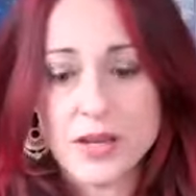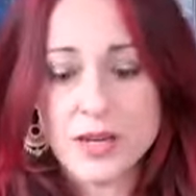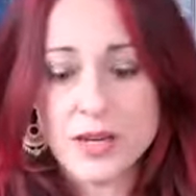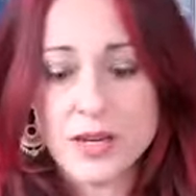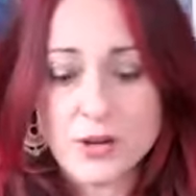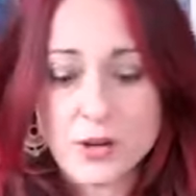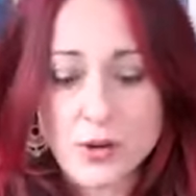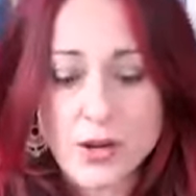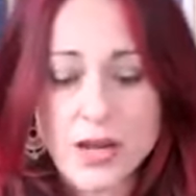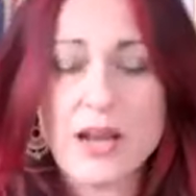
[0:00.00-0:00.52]
you
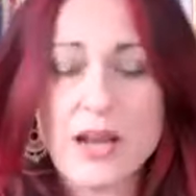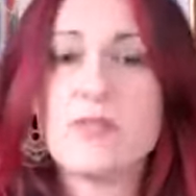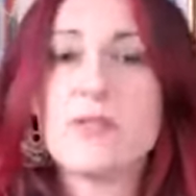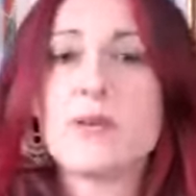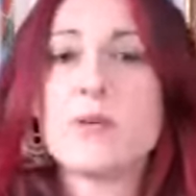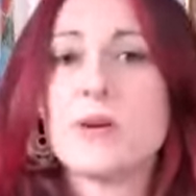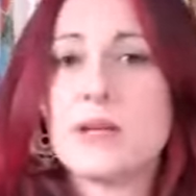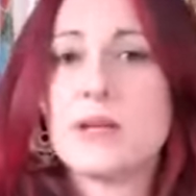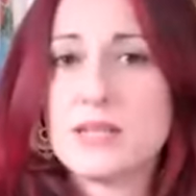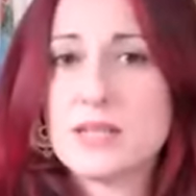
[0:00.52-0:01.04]
know not
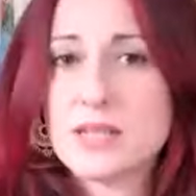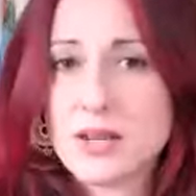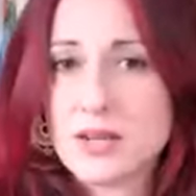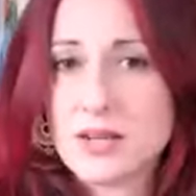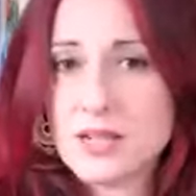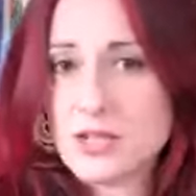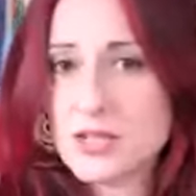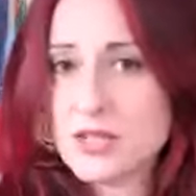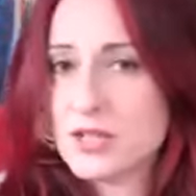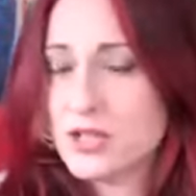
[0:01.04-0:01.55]
everyone is
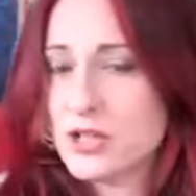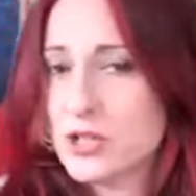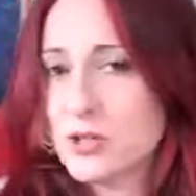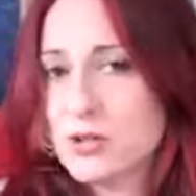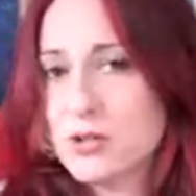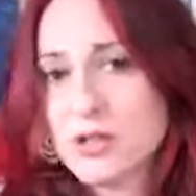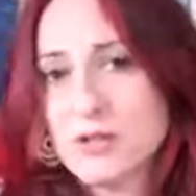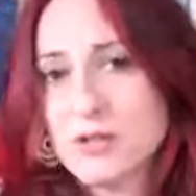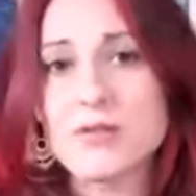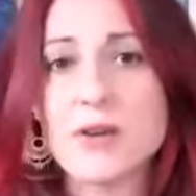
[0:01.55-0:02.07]
going to
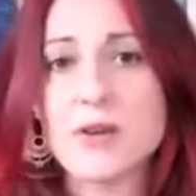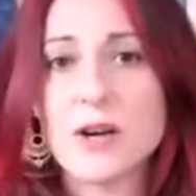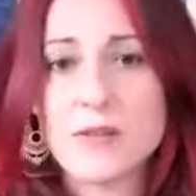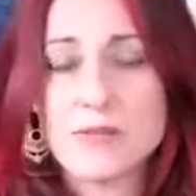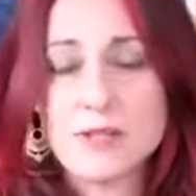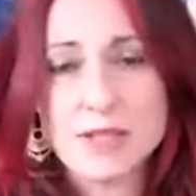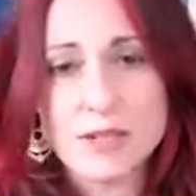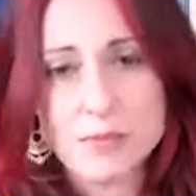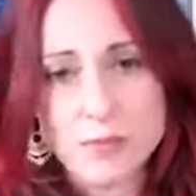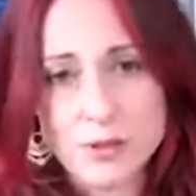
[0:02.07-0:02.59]
choose the
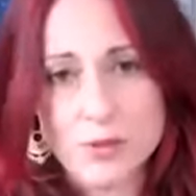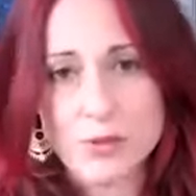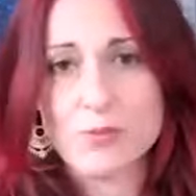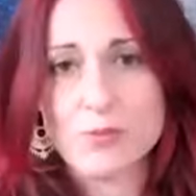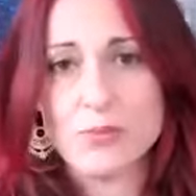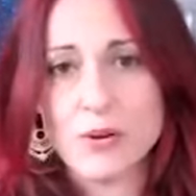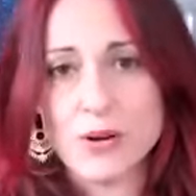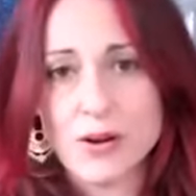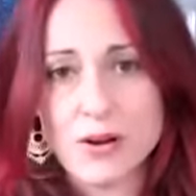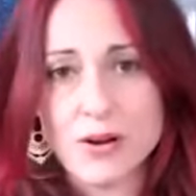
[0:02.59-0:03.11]
5d and
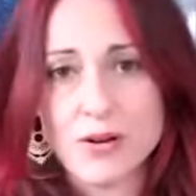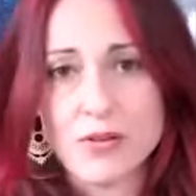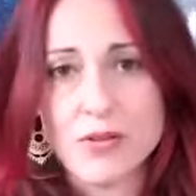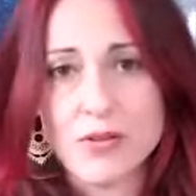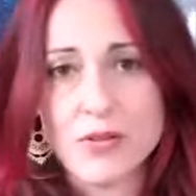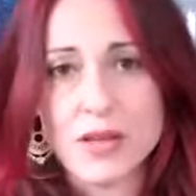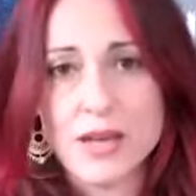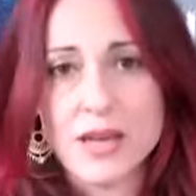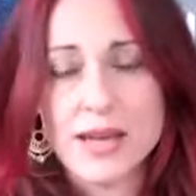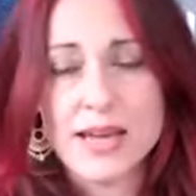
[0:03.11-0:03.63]
beyond path
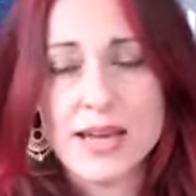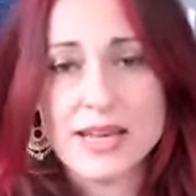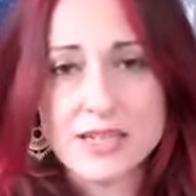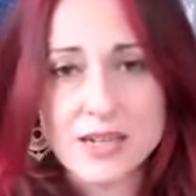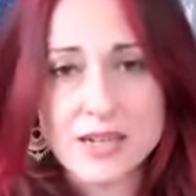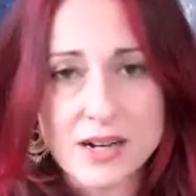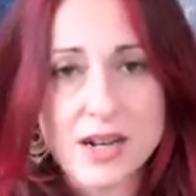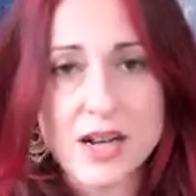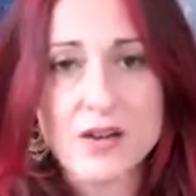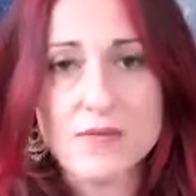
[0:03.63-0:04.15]
it's
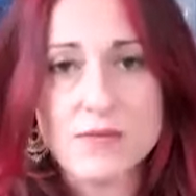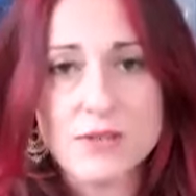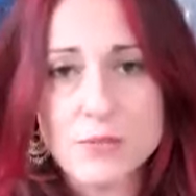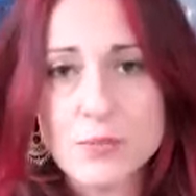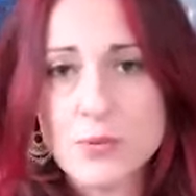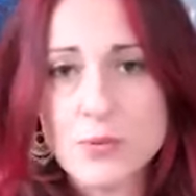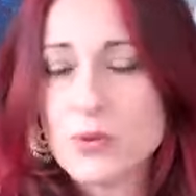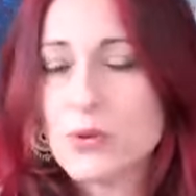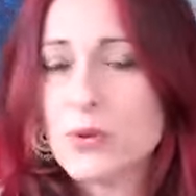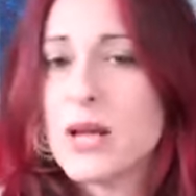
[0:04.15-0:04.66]

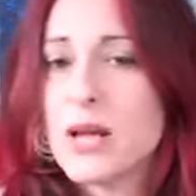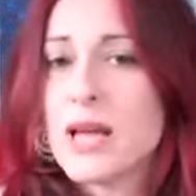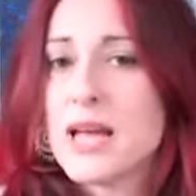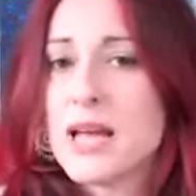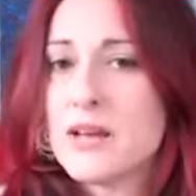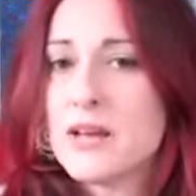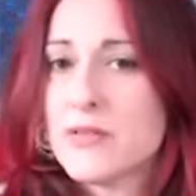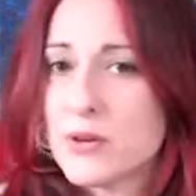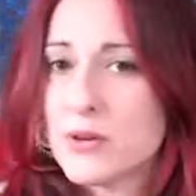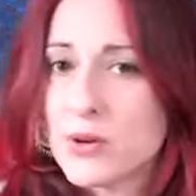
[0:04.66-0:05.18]
uncomfortable
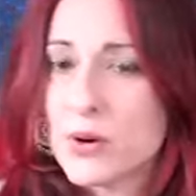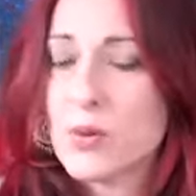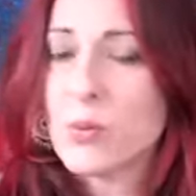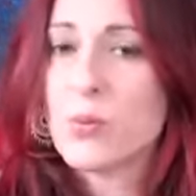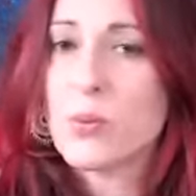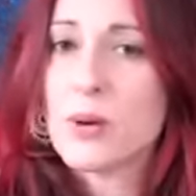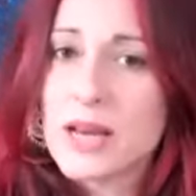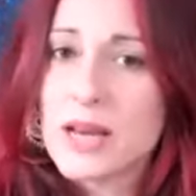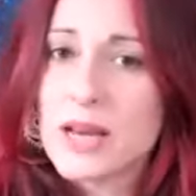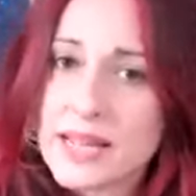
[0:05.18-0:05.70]
if you're not
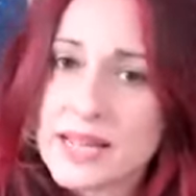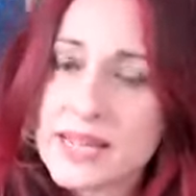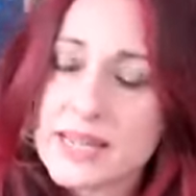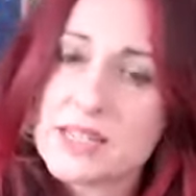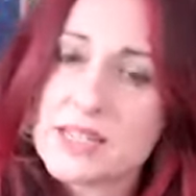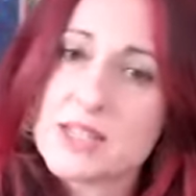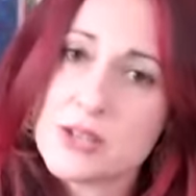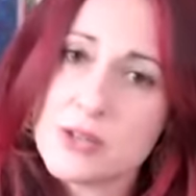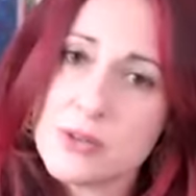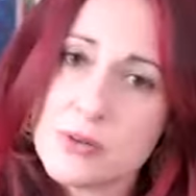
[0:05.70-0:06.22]

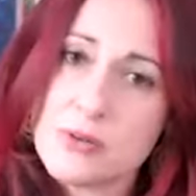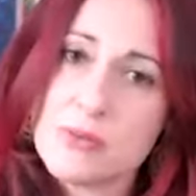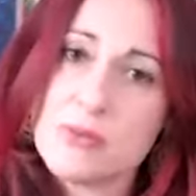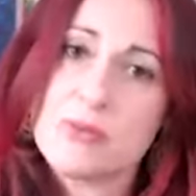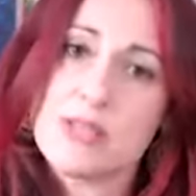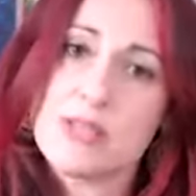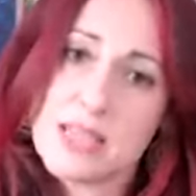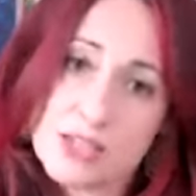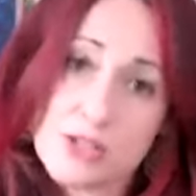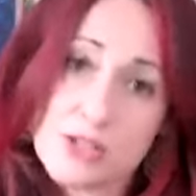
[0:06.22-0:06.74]
willing to
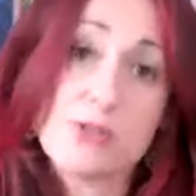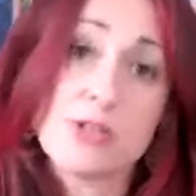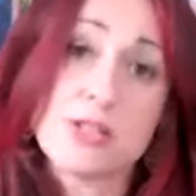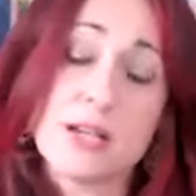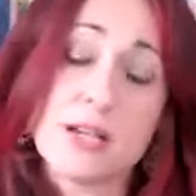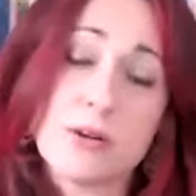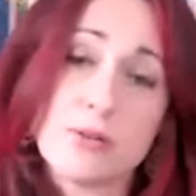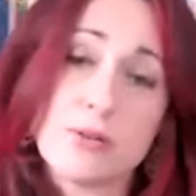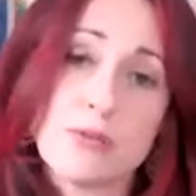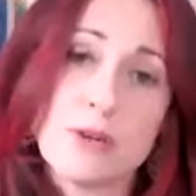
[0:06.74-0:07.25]
test
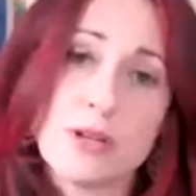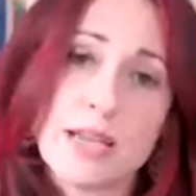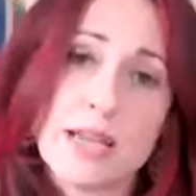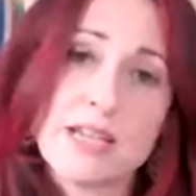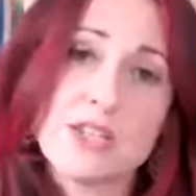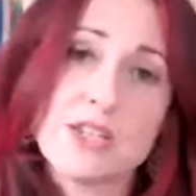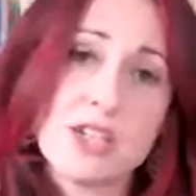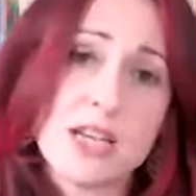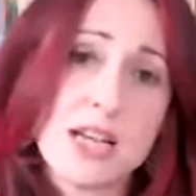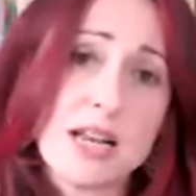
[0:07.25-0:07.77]
yourself
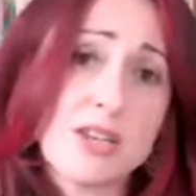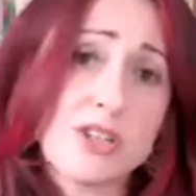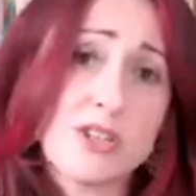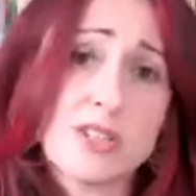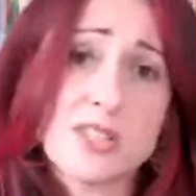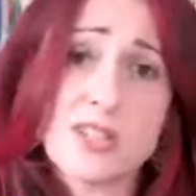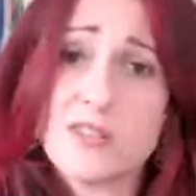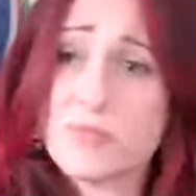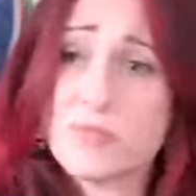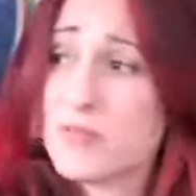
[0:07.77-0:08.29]
okay to challenge
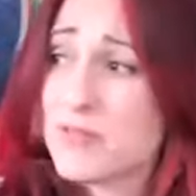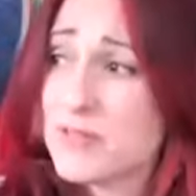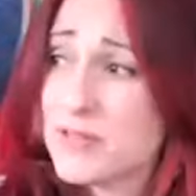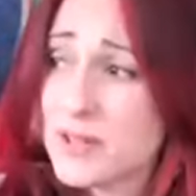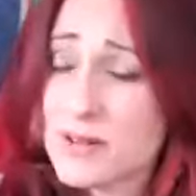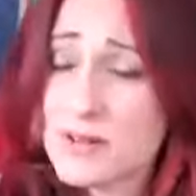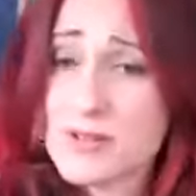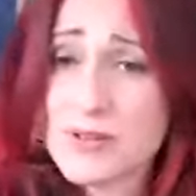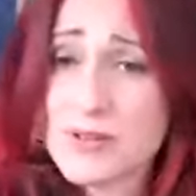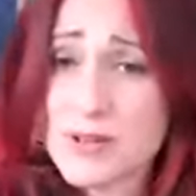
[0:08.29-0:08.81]
yourself but for
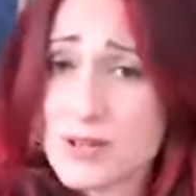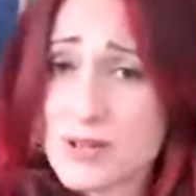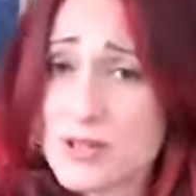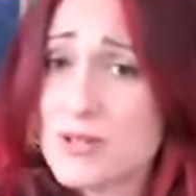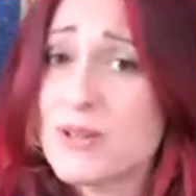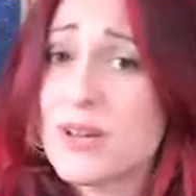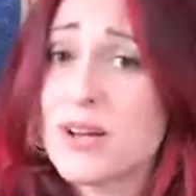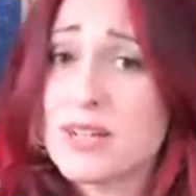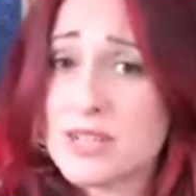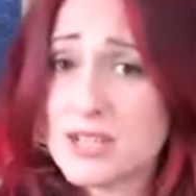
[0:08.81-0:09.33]
those of you who
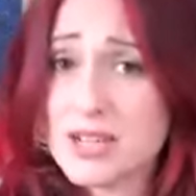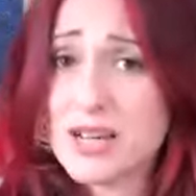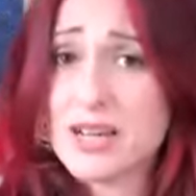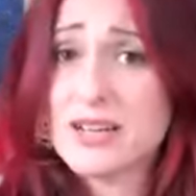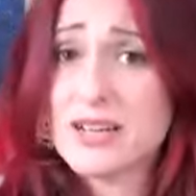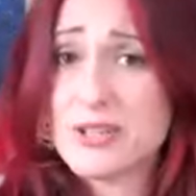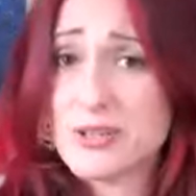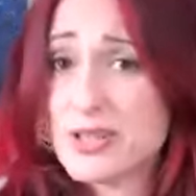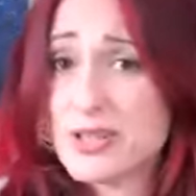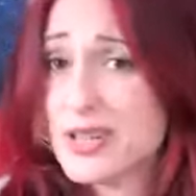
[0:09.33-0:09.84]
do like to
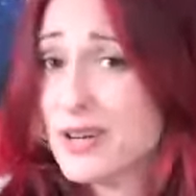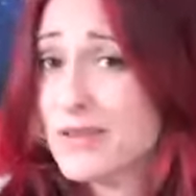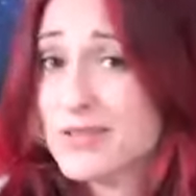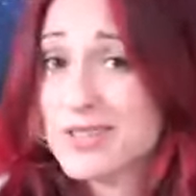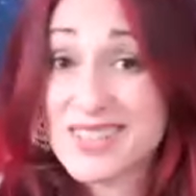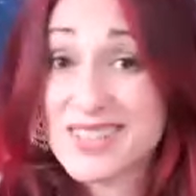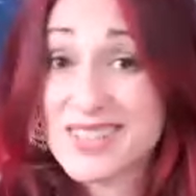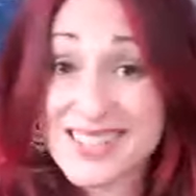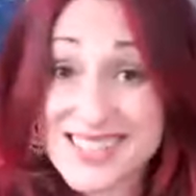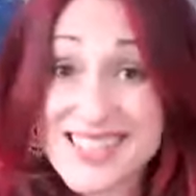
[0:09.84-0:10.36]
challenge
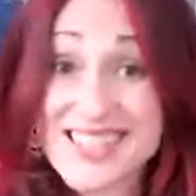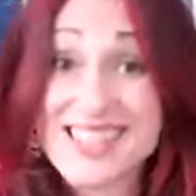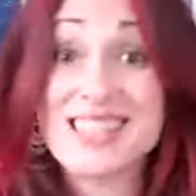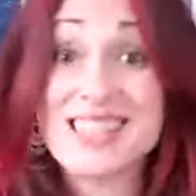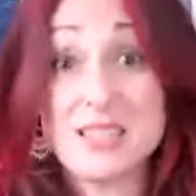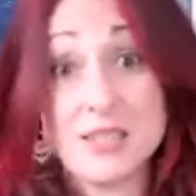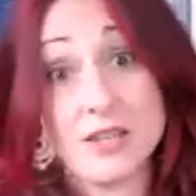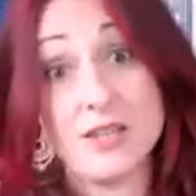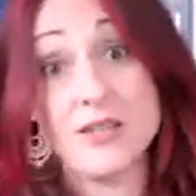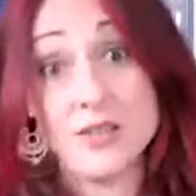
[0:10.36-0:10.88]
yourselves this
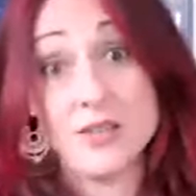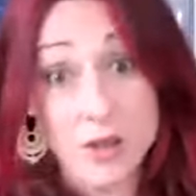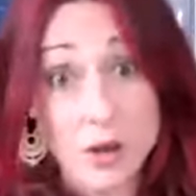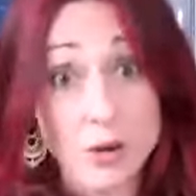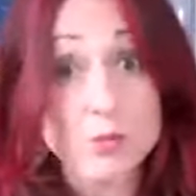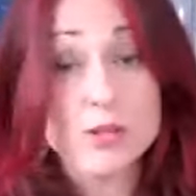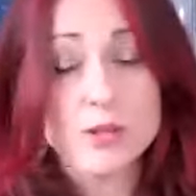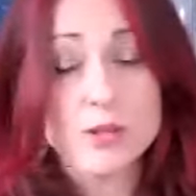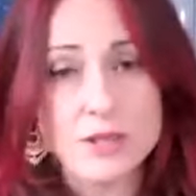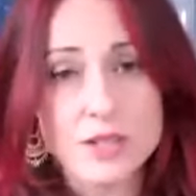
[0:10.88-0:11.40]
is the
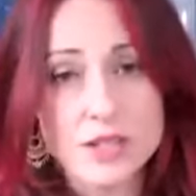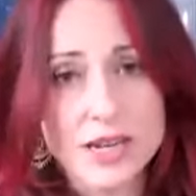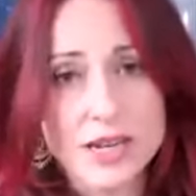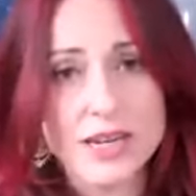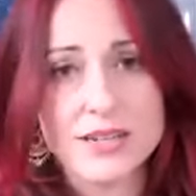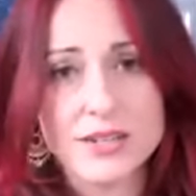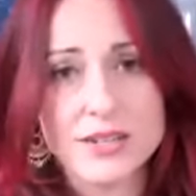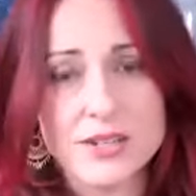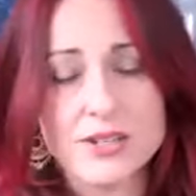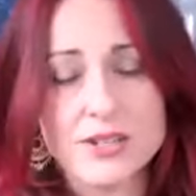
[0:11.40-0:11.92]
ultimate
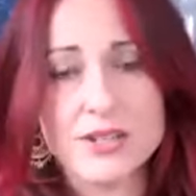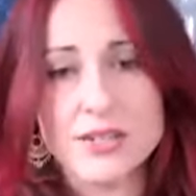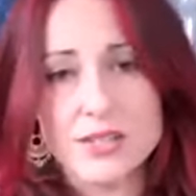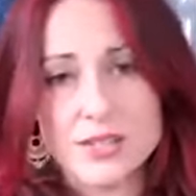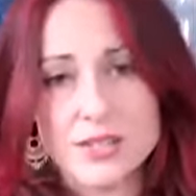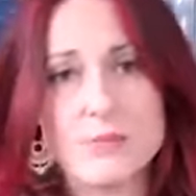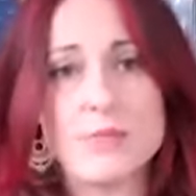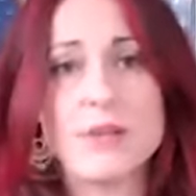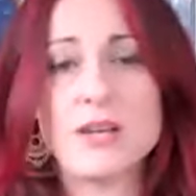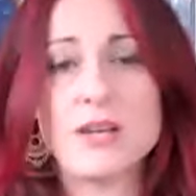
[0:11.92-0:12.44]
challenge is
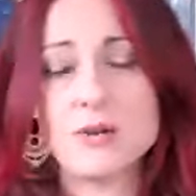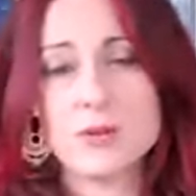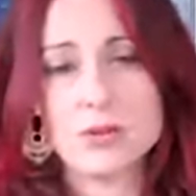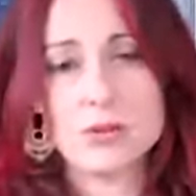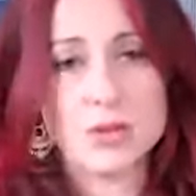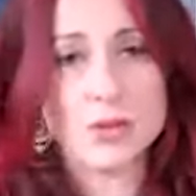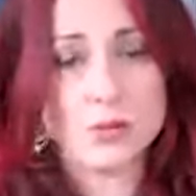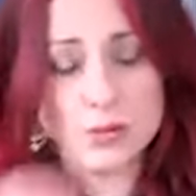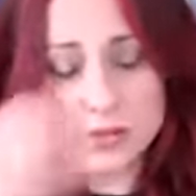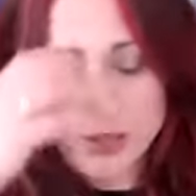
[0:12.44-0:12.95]
to meet your
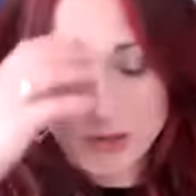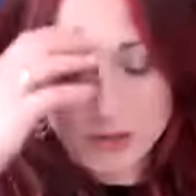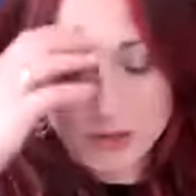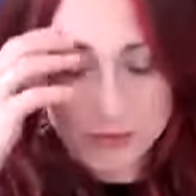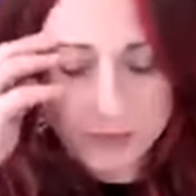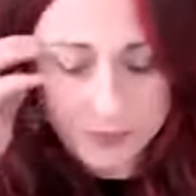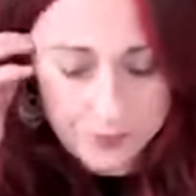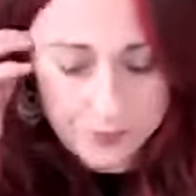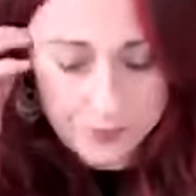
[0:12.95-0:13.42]
soul self